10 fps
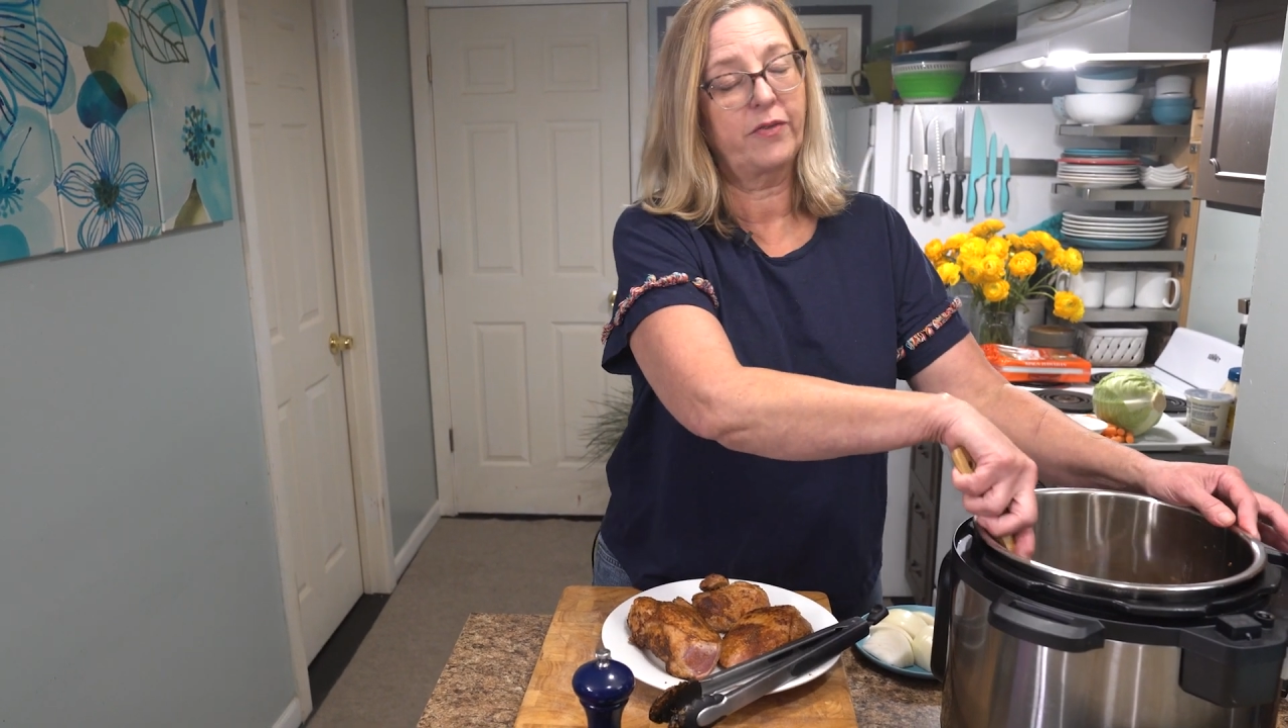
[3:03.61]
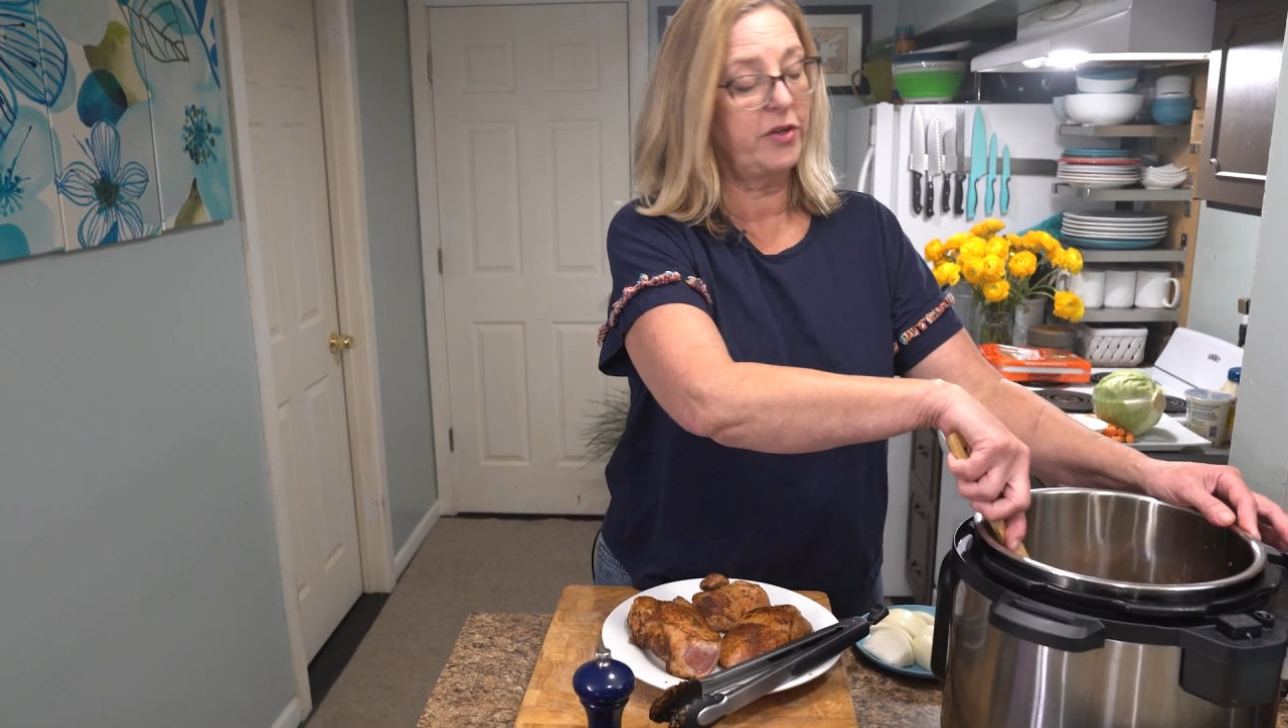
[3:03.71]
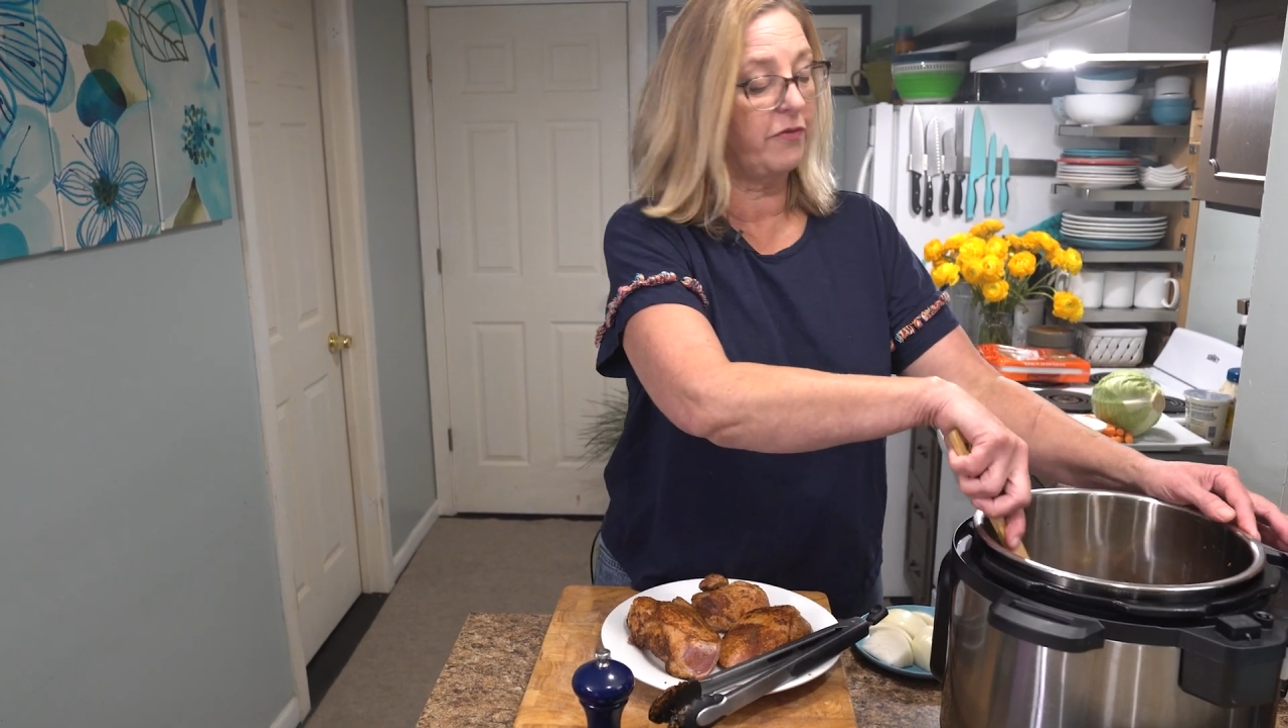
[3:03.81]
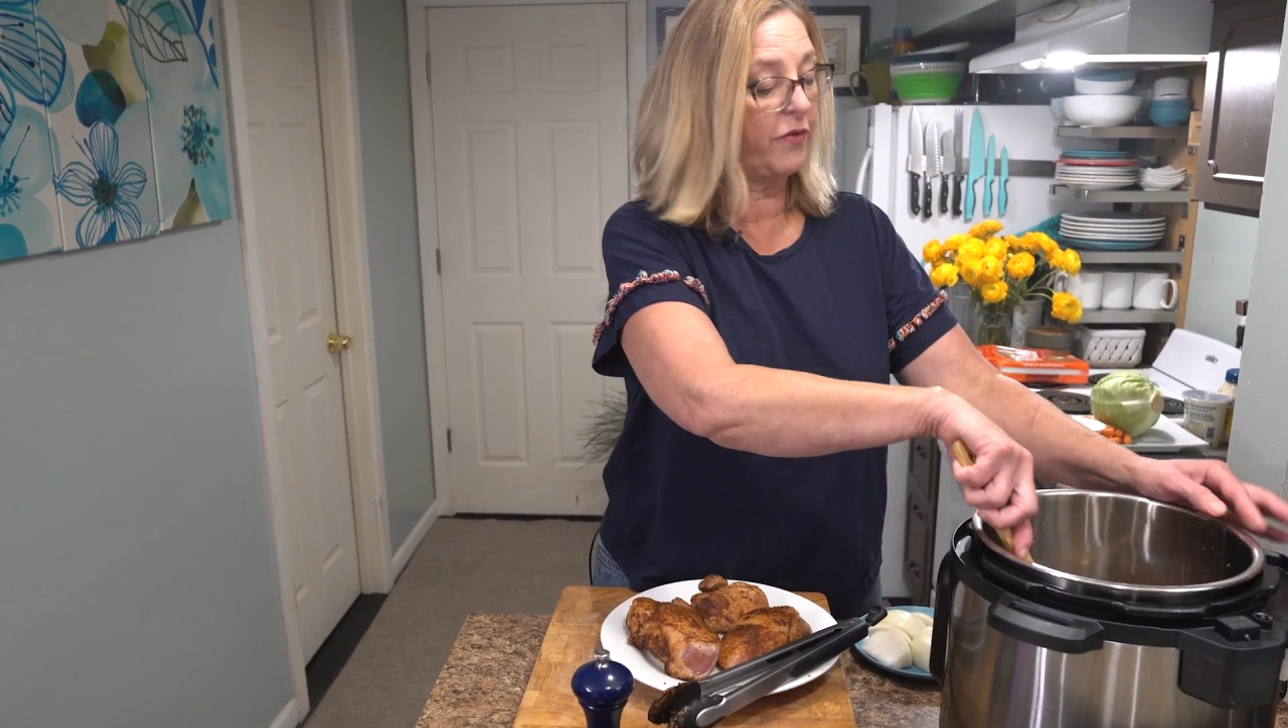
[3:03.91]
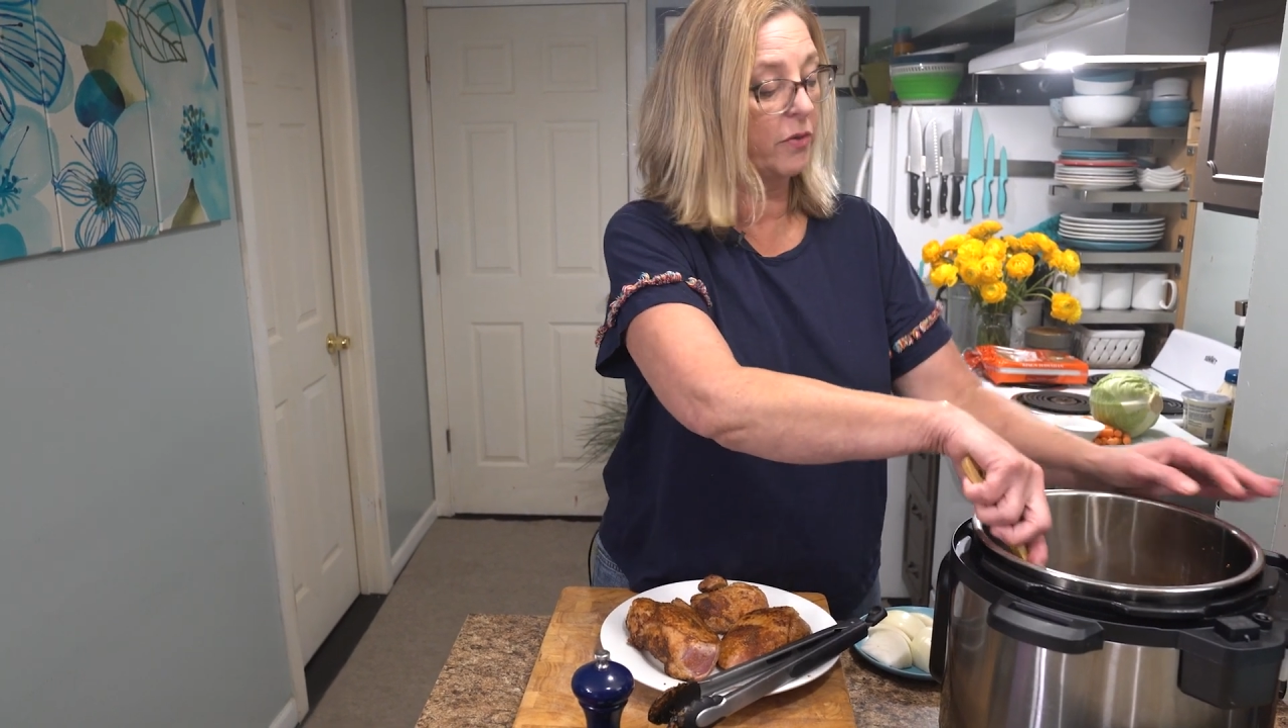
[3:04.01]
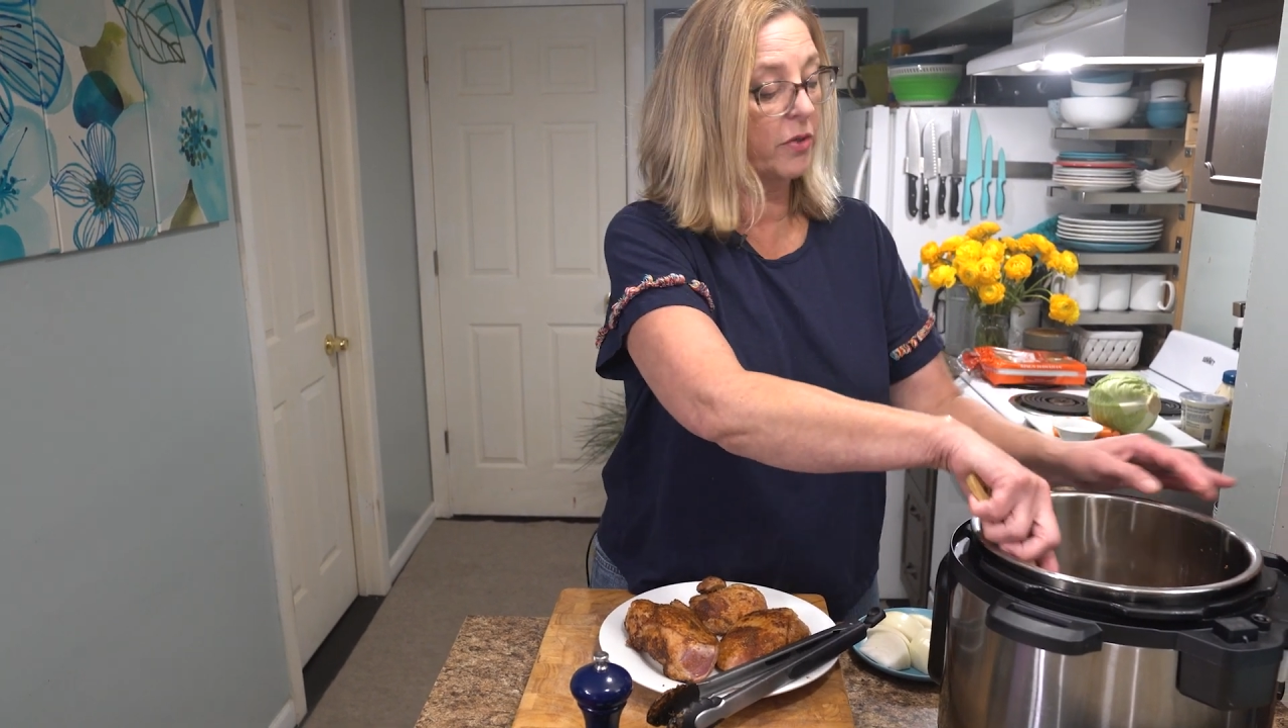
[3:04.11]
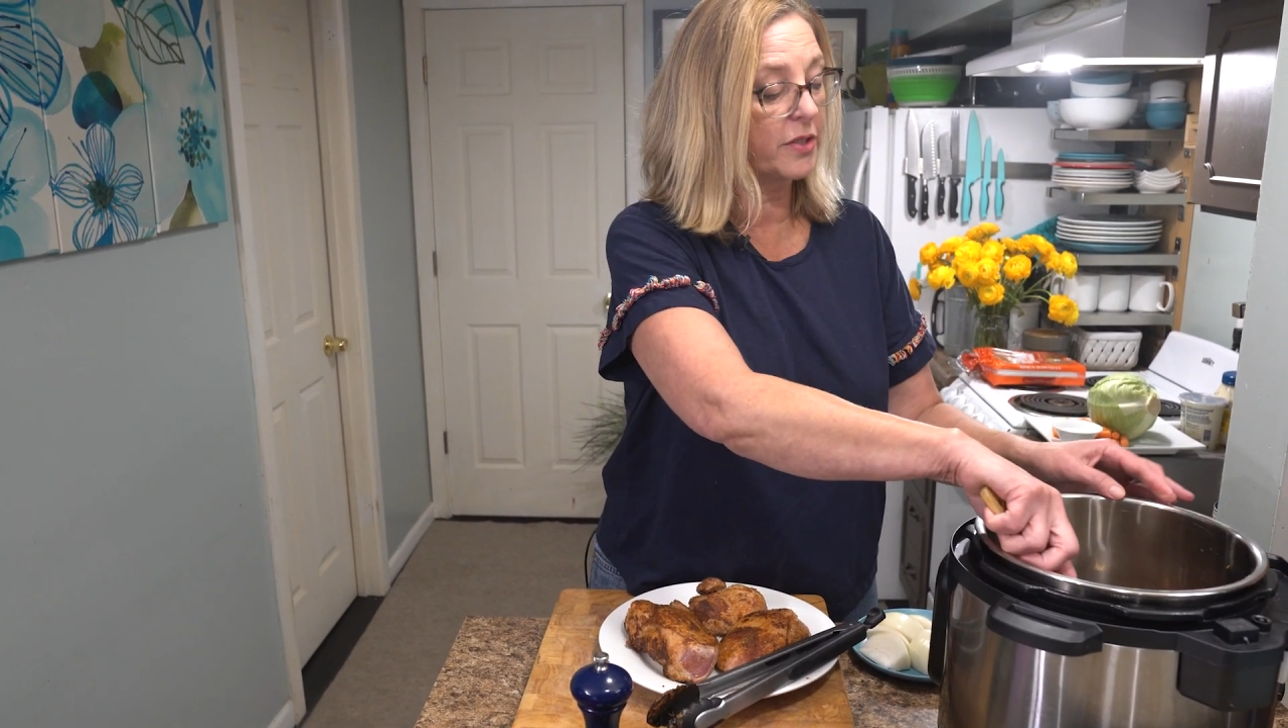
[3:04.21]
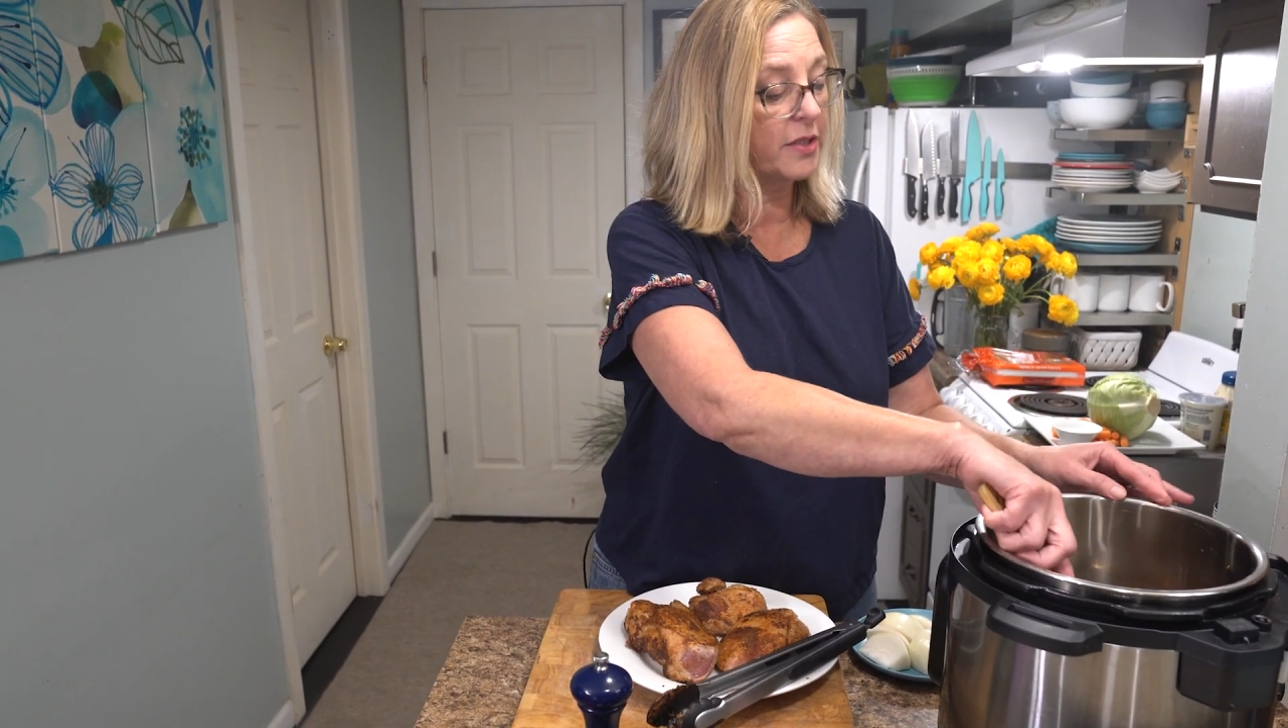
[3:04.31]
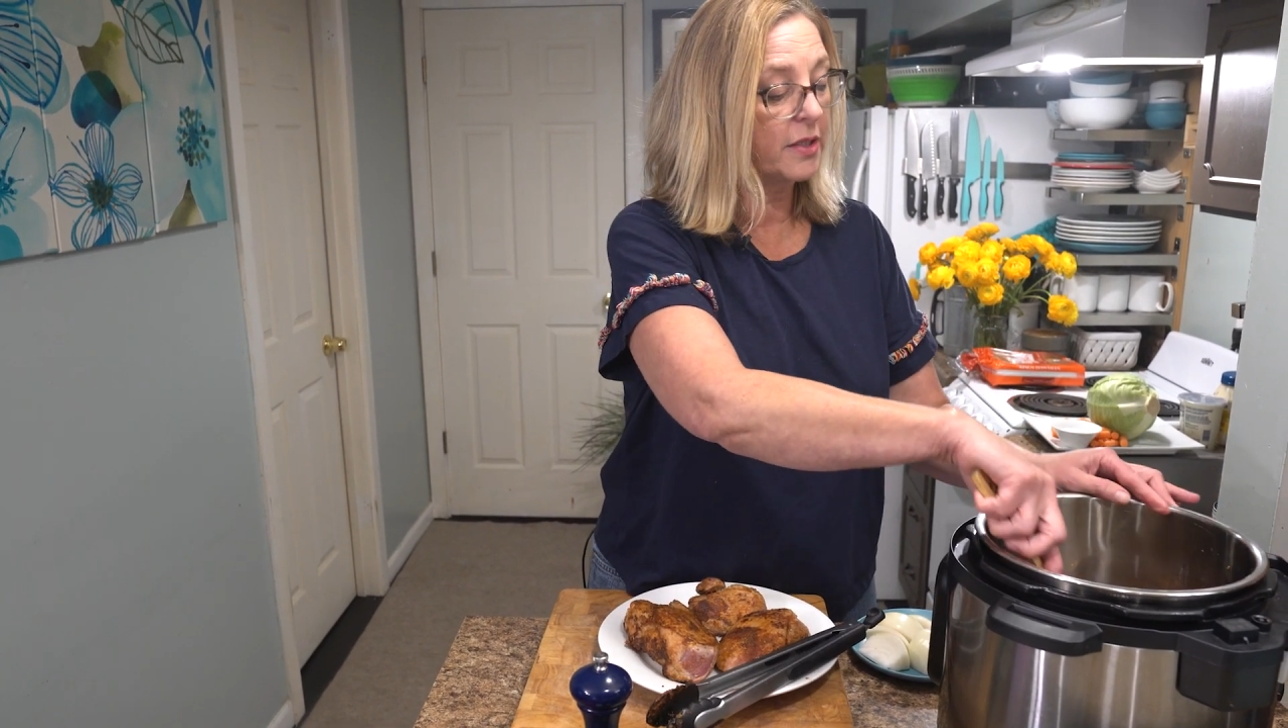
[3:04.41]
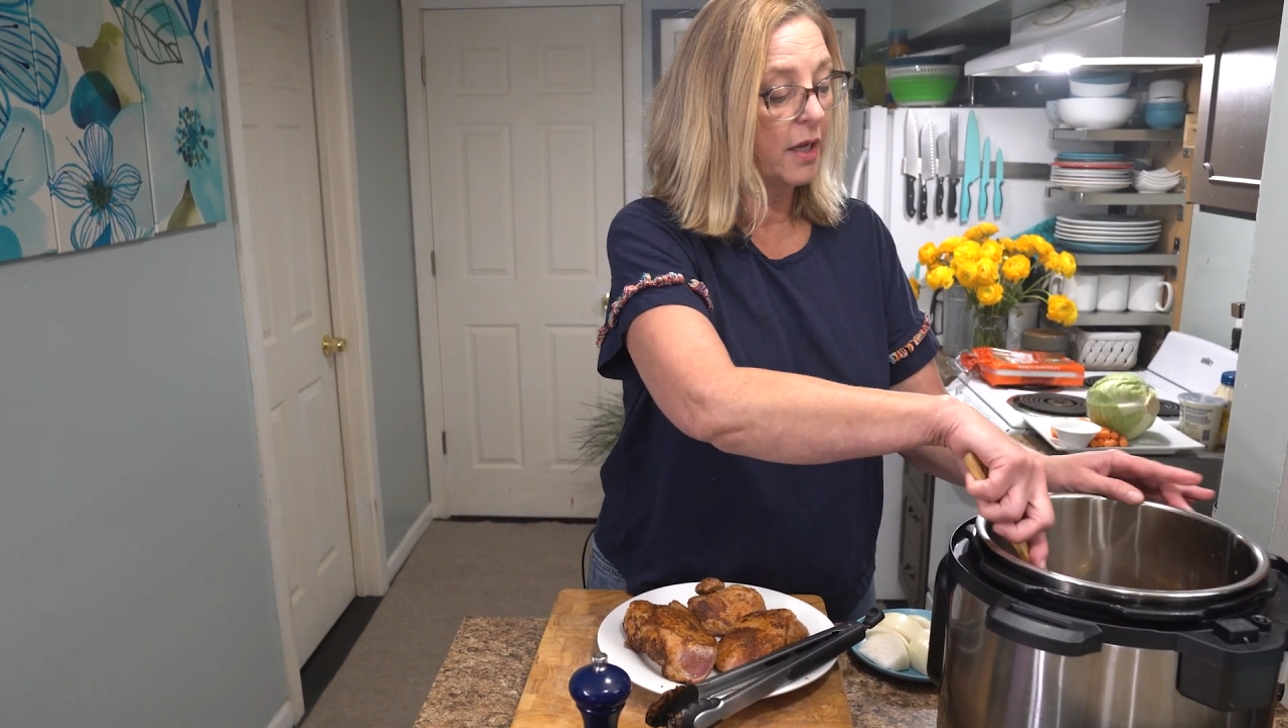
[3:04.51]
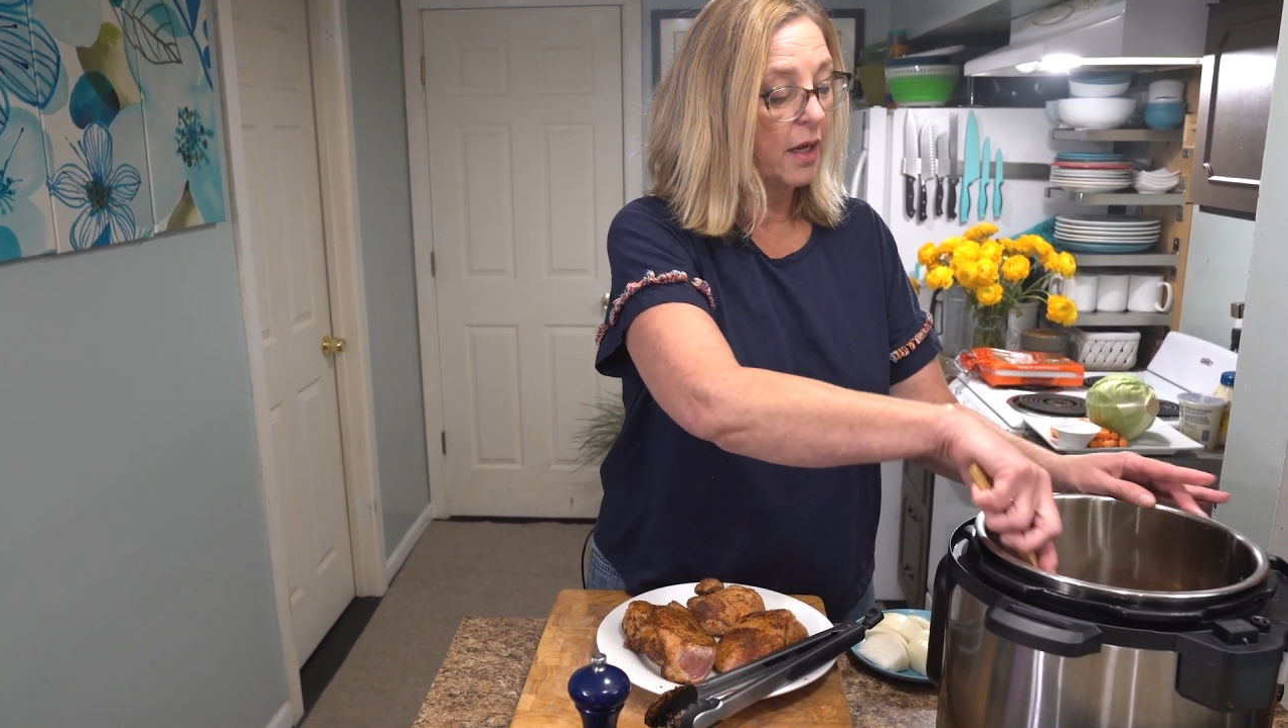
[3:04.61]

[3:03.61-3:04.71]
of you viewers,